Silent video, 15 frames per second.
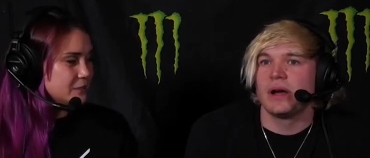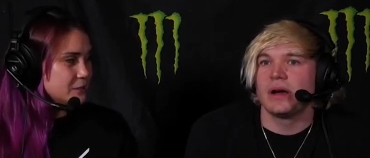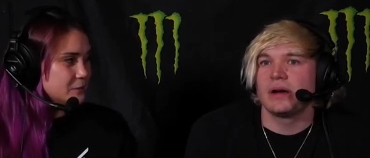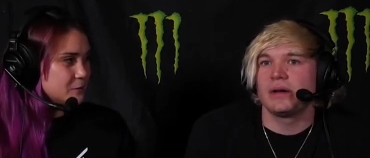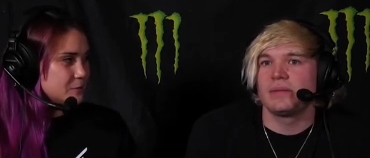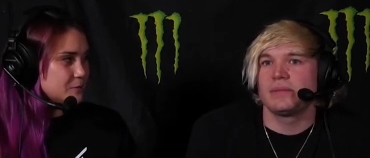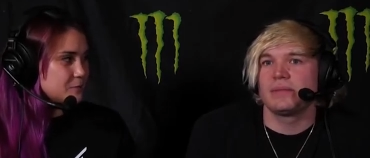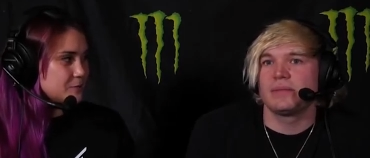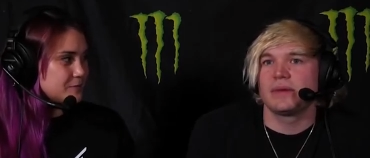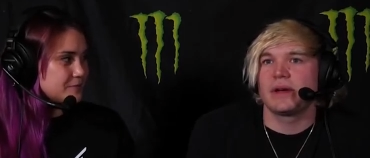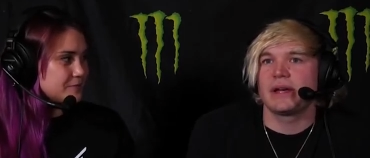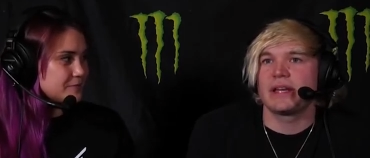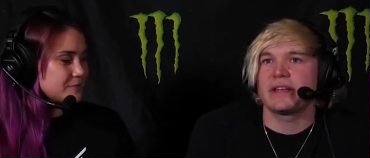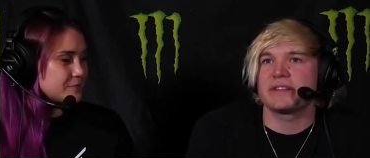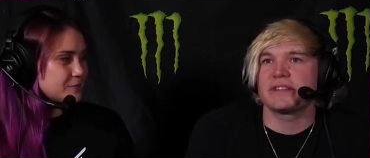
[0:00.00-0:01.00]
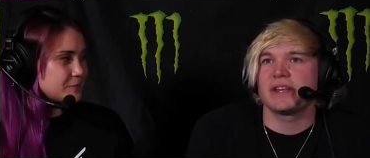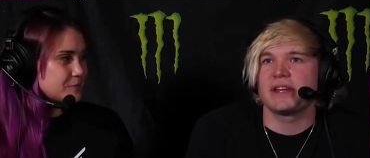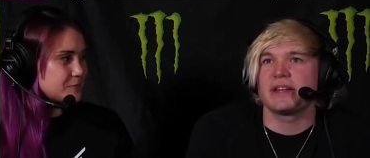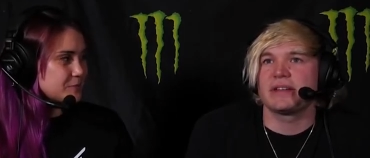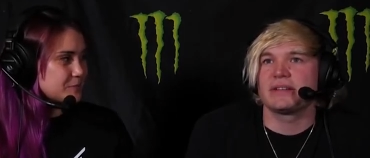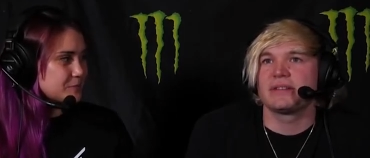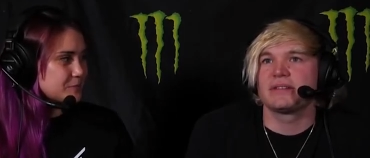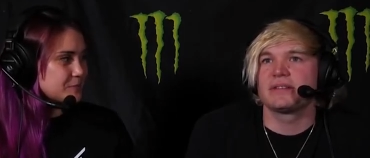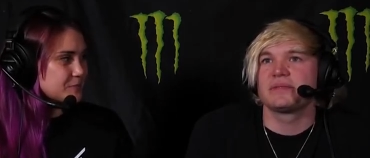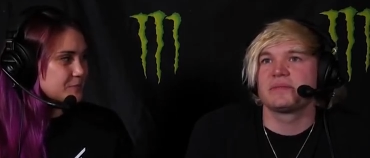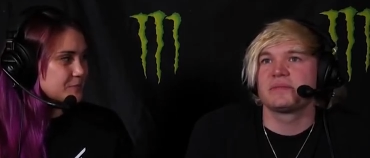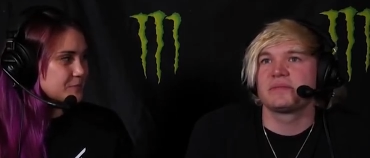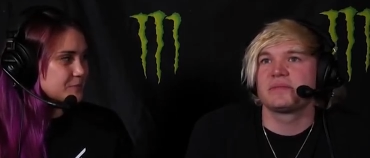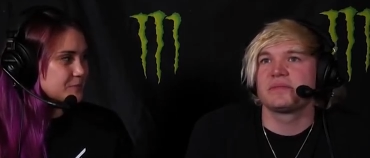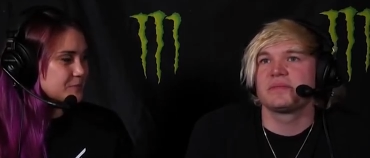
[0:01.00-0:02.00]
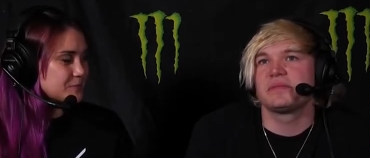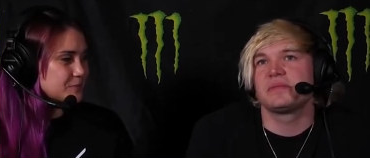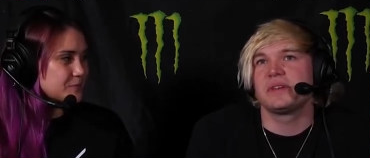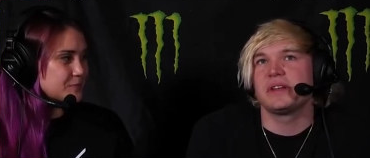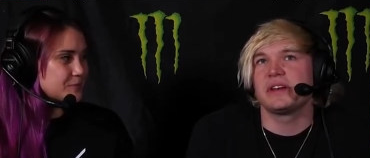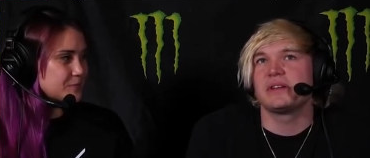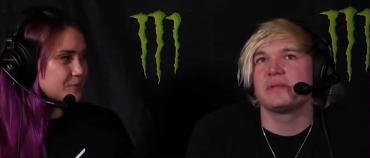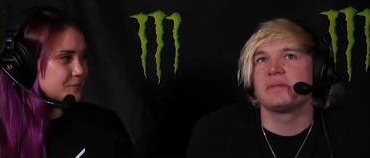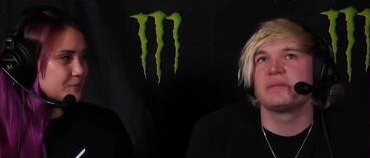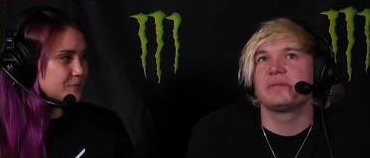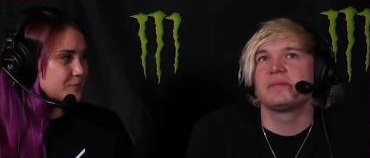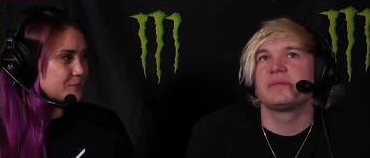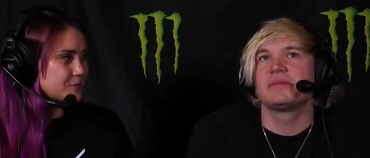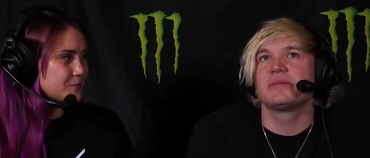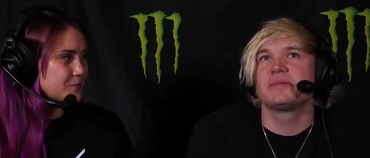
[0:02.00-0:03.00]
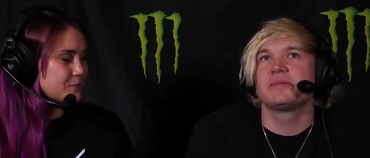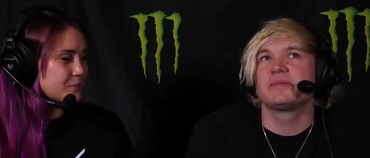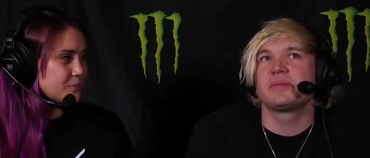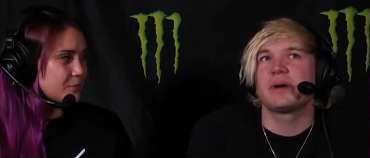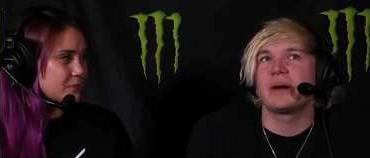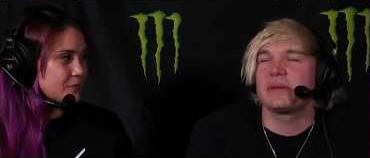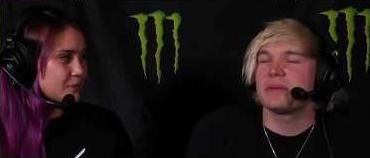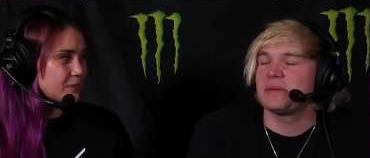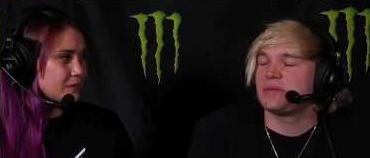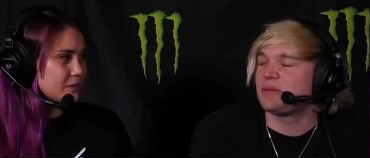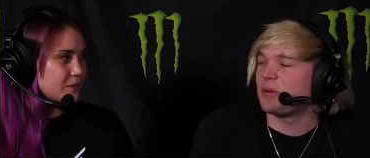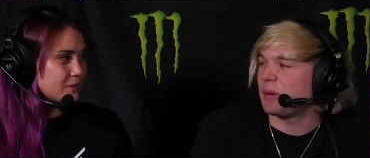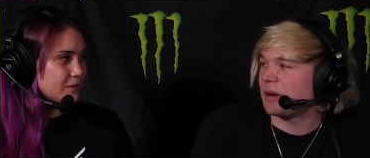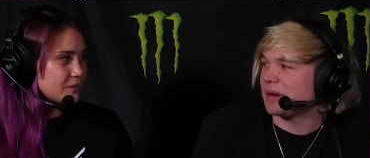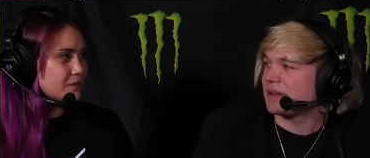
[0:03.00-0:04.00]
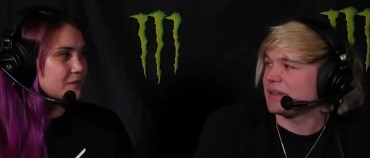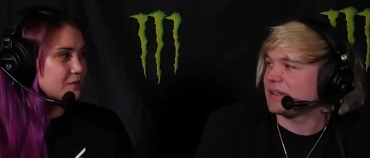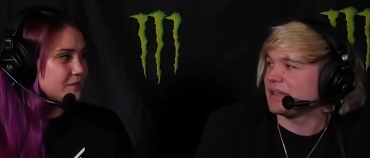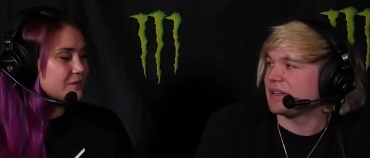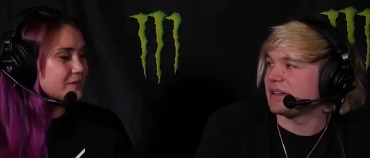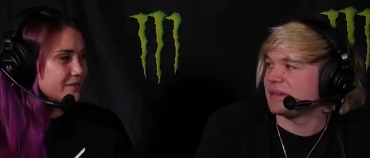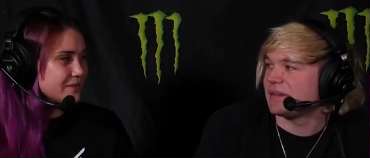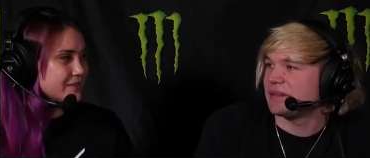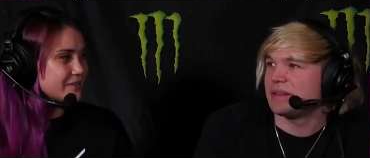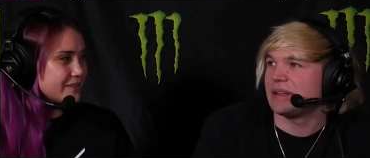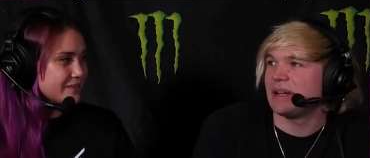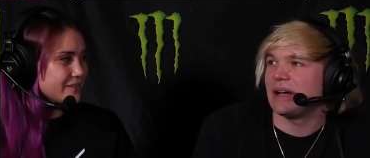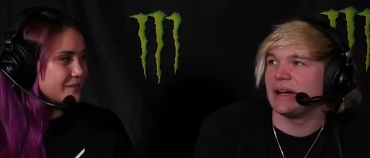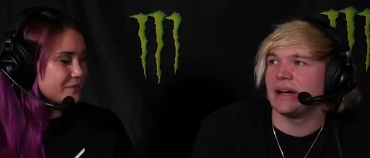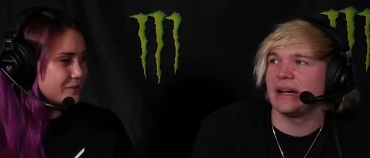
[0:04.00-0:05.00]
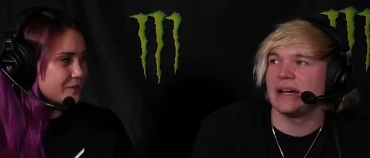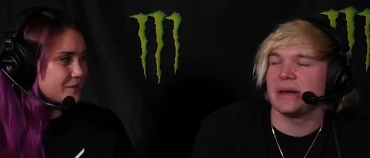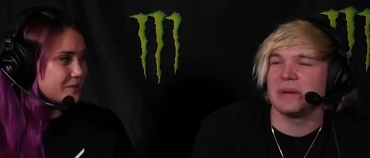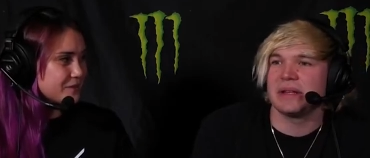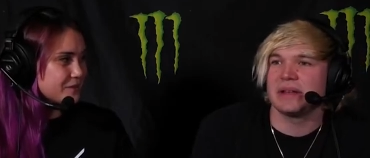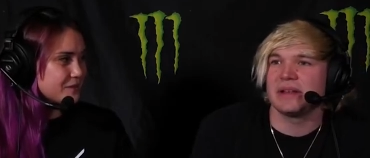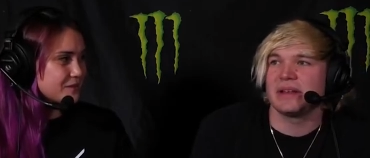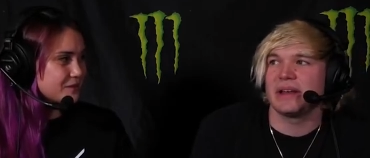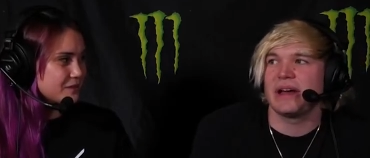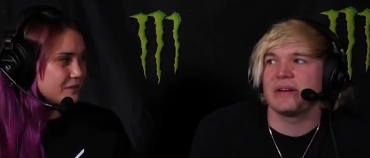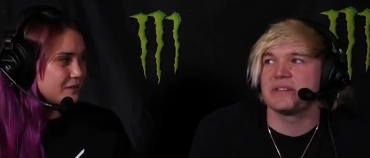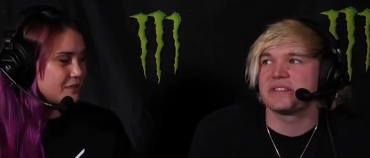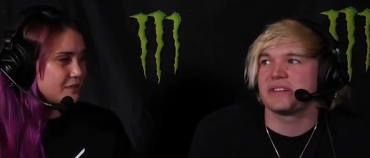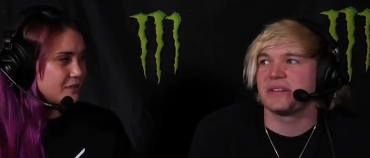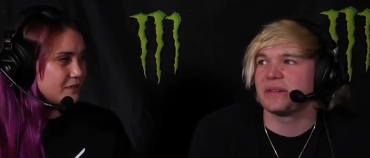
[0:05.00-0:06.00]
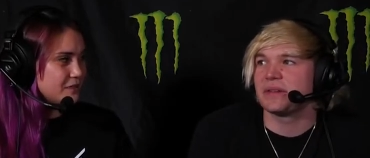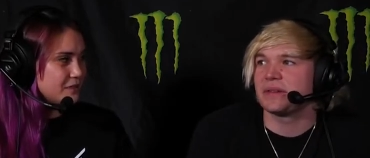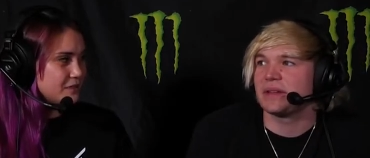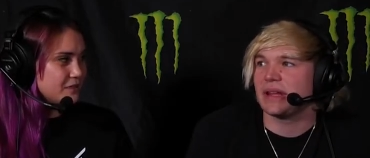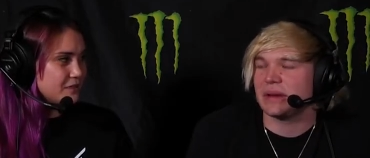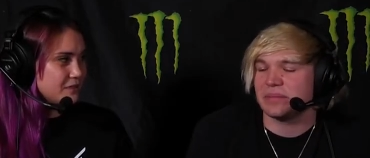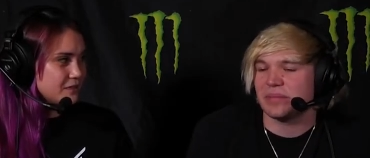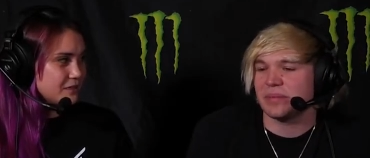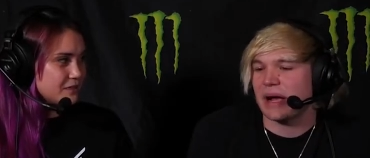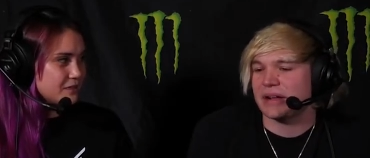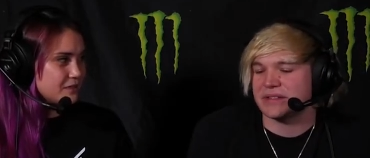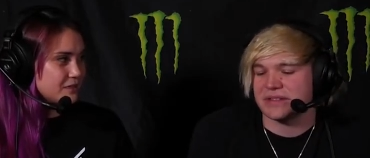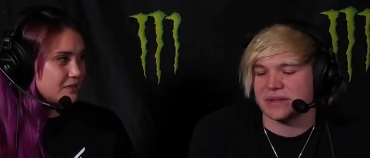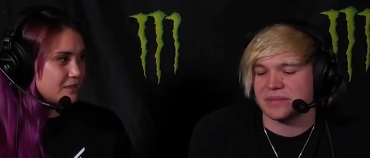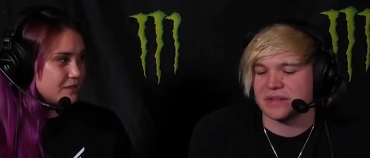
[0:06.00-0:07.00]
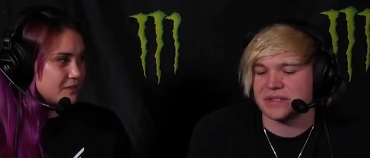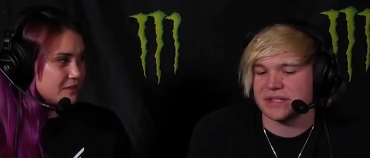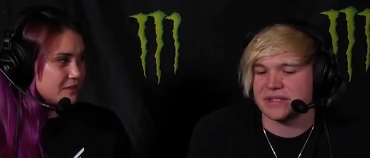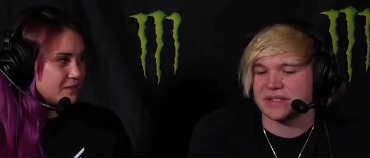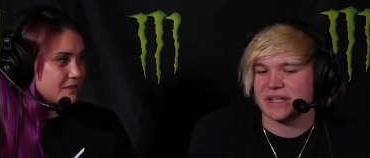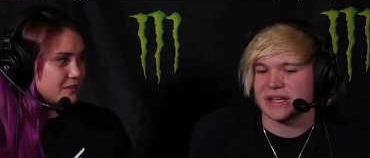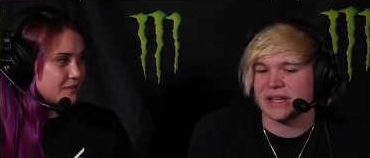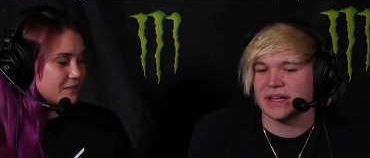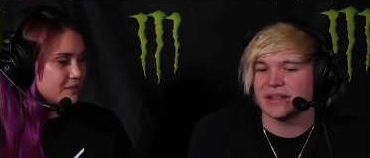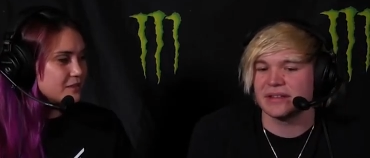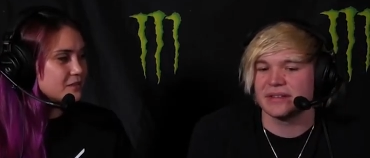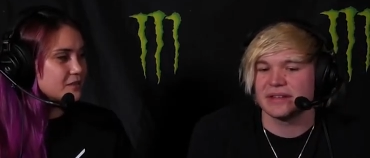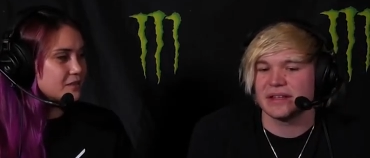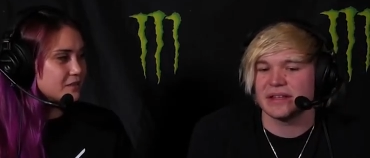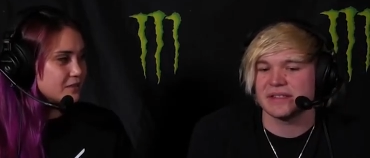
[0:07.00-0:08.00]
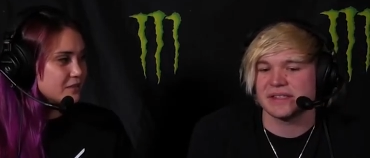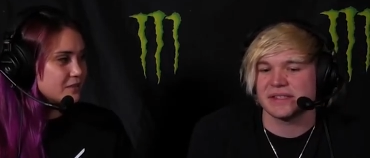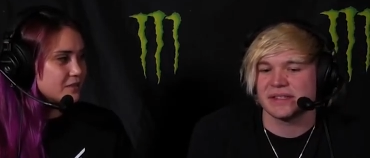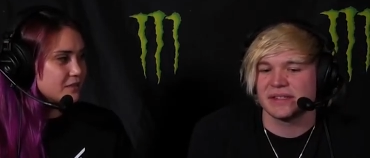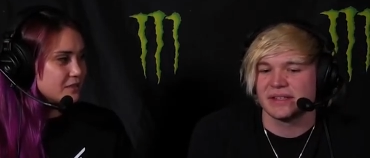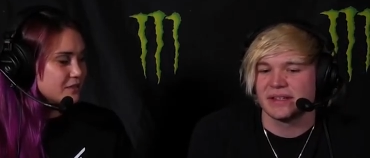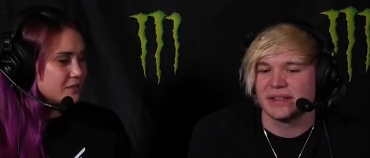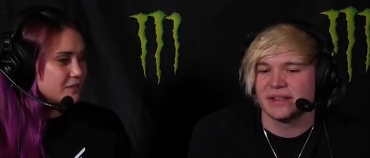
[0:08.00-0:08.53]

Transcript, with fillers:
Speaker 1: Um, I guess like, you know, probably before. Mm. You know, mm-hmm. uh, I mean, I was still like practicing music as a kid. It's,